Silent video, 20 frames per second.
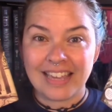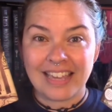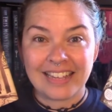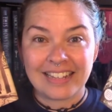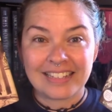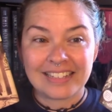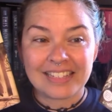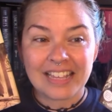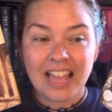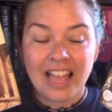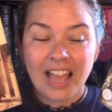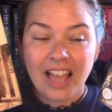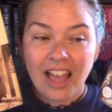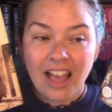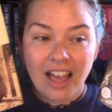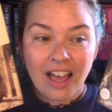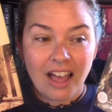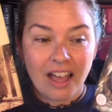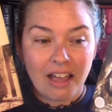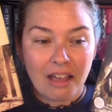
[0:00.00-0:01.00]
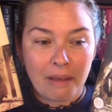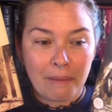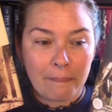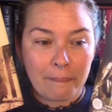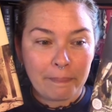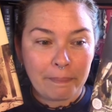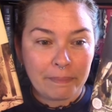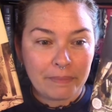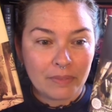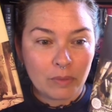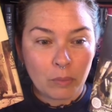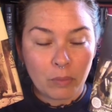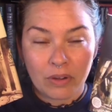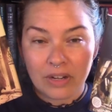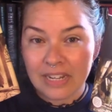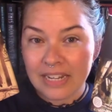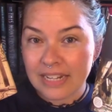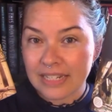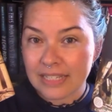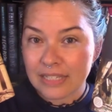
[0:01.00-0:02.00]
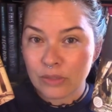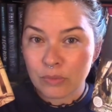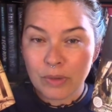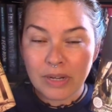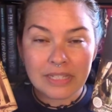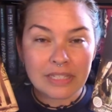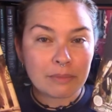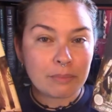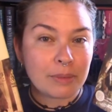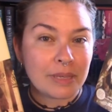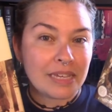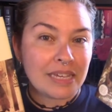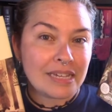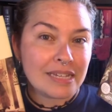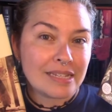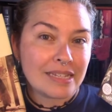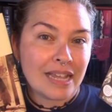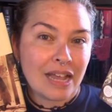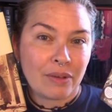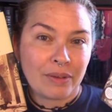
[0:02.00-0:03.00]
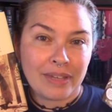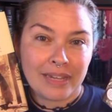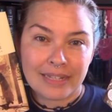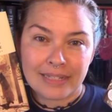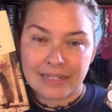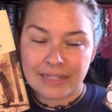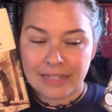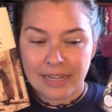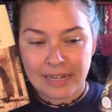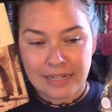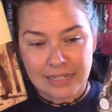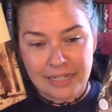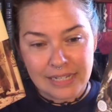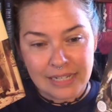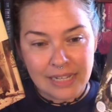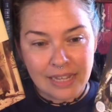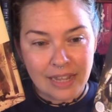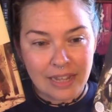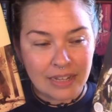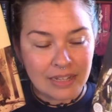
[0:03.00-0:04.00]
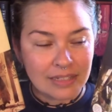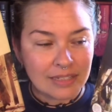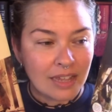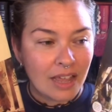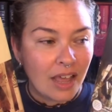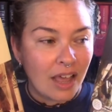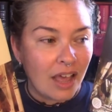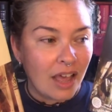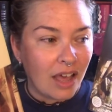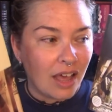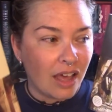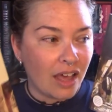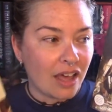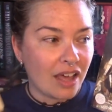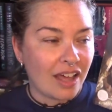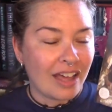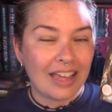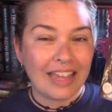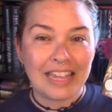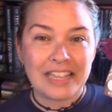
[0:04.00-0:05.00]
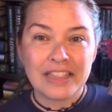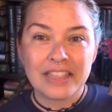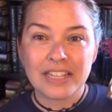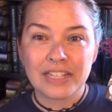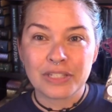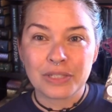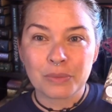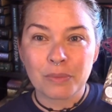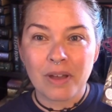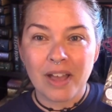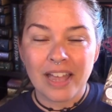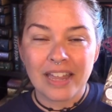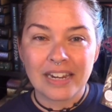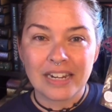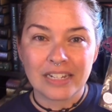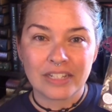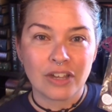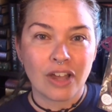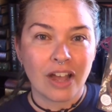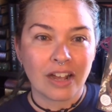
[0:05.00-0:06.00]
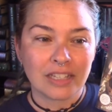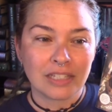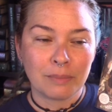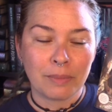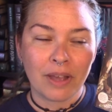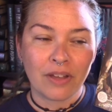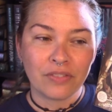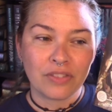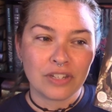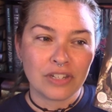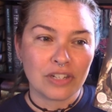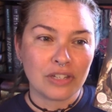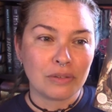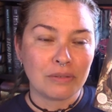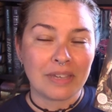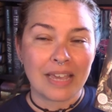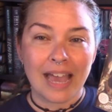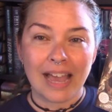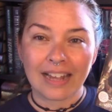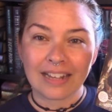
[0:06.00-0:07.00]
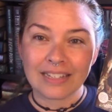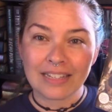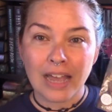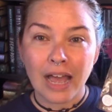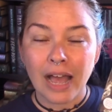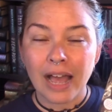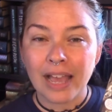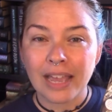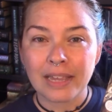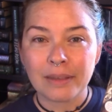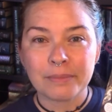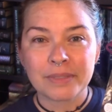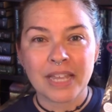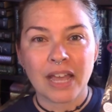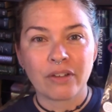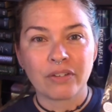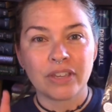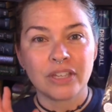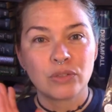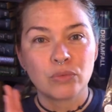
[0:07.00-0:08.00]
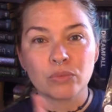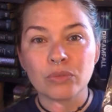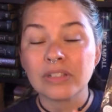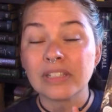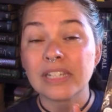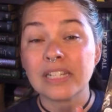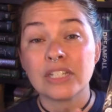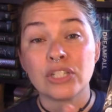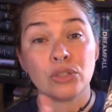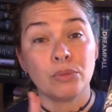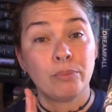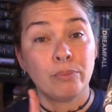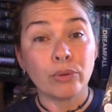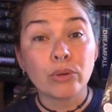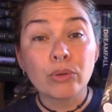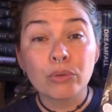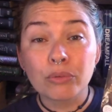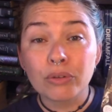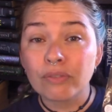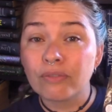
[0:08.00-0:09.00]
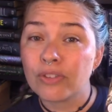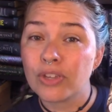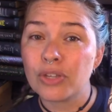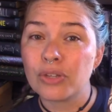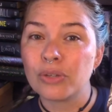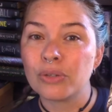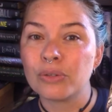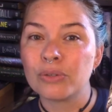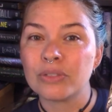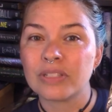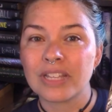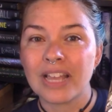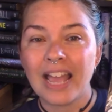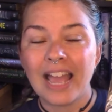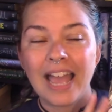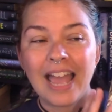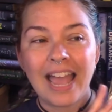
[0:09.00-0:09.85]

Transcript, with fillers: things, um, where he gets his recipes, how he gets his ideas. Uh, in this one, it talks about the New Yak Times, how he's really into book reviews,